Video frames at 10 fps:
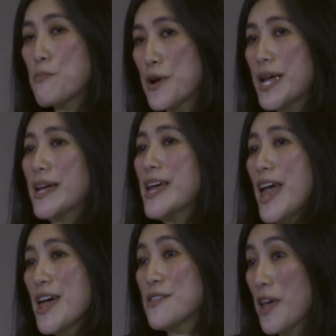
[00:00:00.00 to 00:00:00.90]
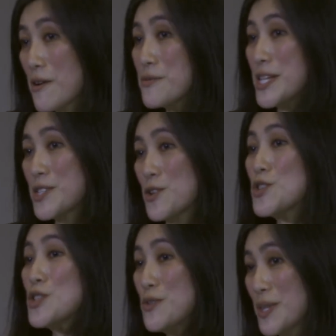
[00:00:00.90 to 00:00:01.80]
bring their
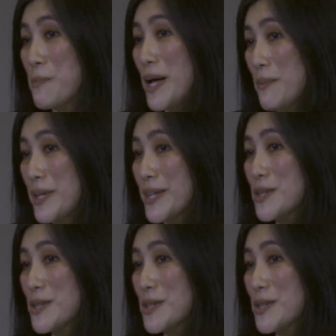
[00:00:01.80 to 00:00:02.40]
research to the public.